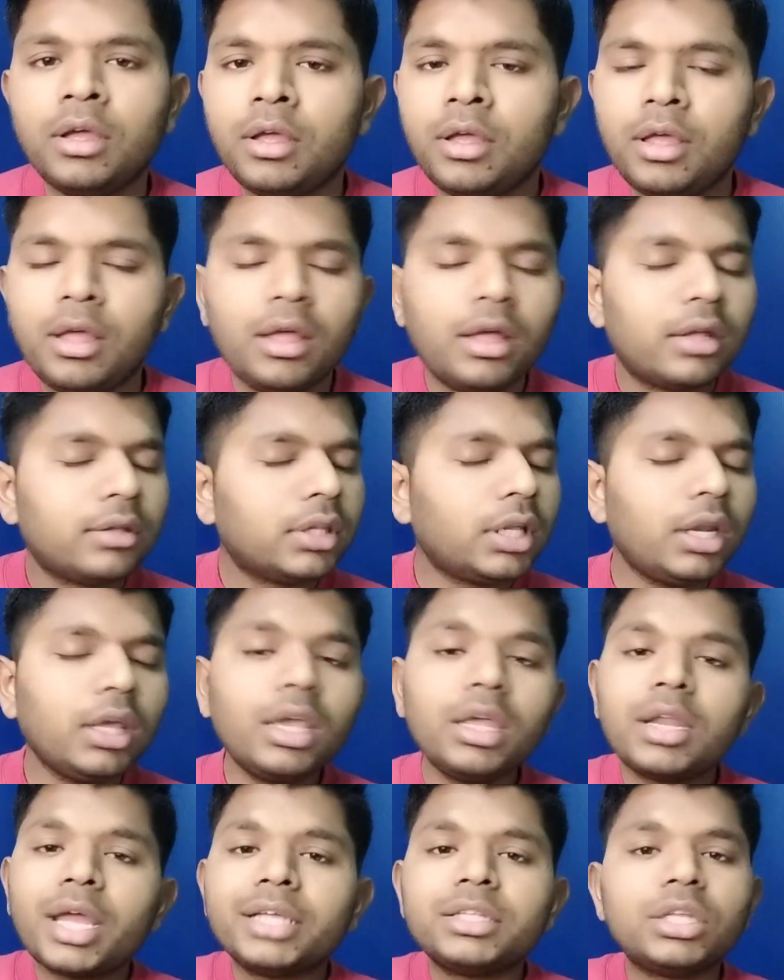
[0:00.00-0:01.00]
then again,
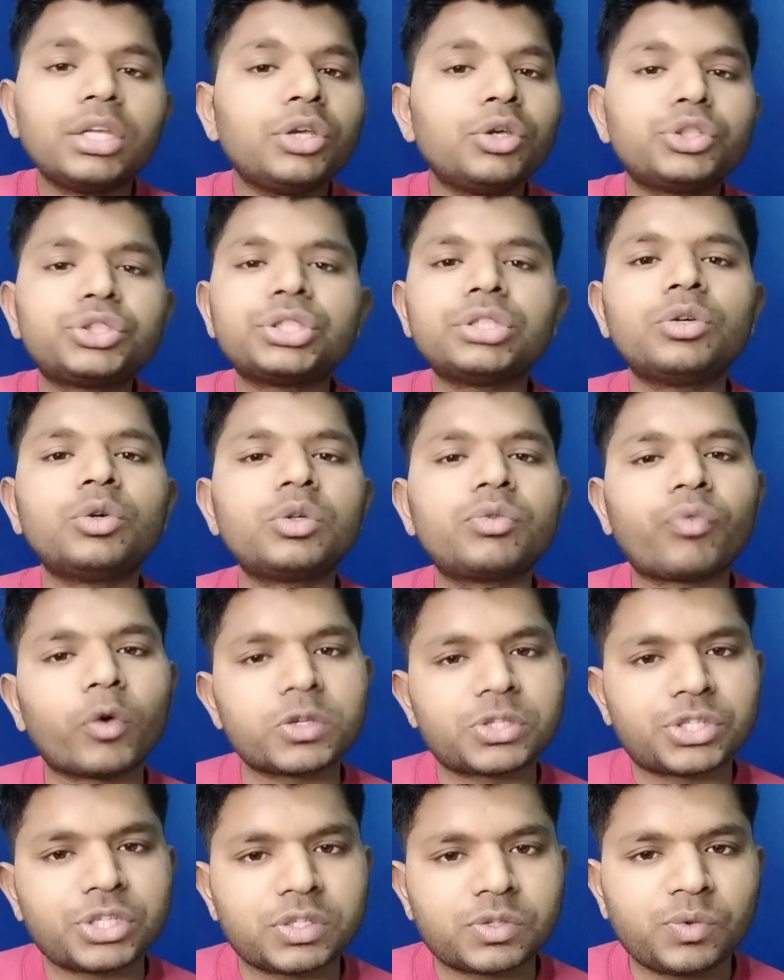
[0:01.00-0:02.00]
I think you should not watch
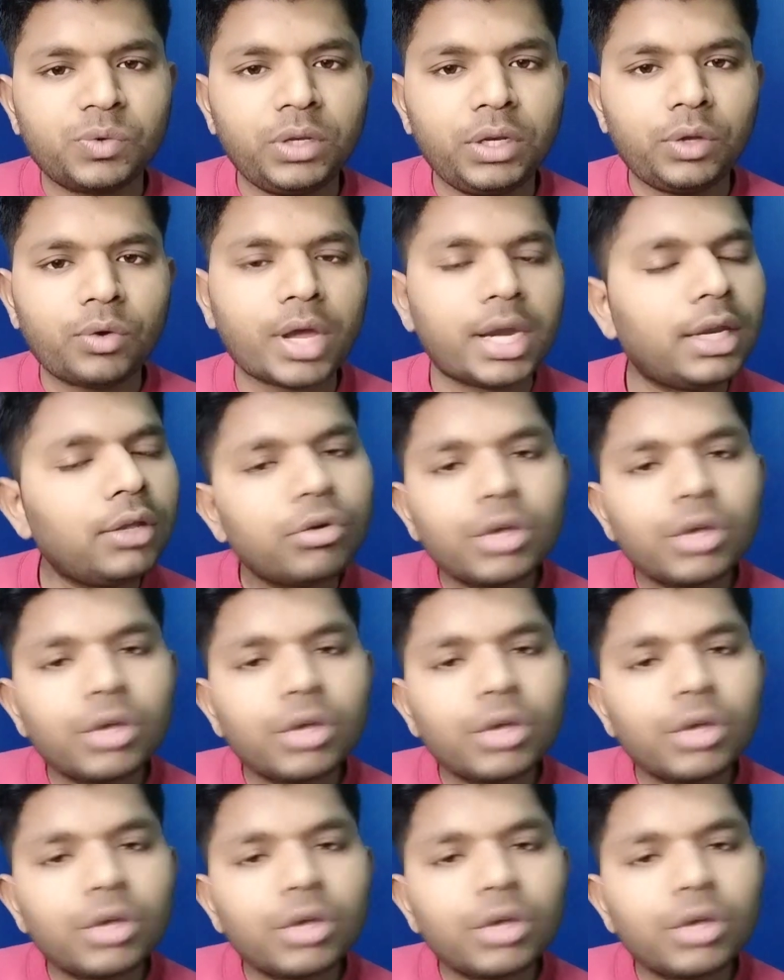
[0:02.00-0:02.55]
this video and you